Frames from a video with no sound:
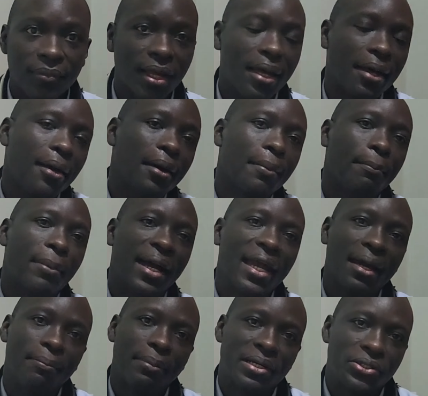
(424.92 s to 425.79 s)
a
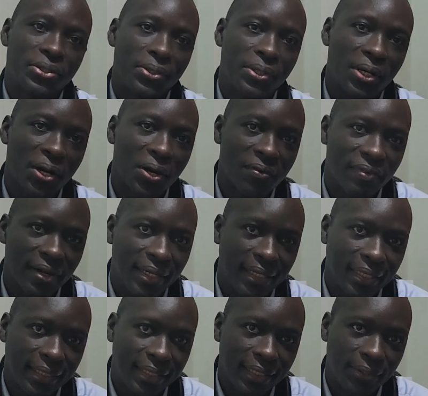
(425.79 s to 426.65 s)
buyer persona of a
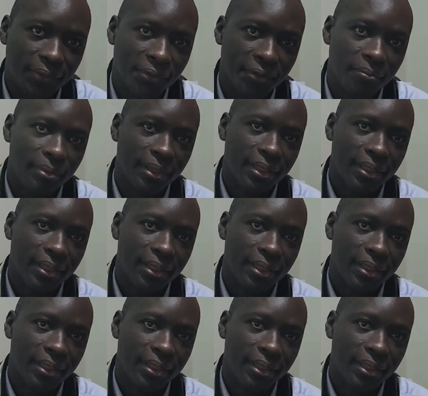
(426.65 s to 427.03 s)
lady could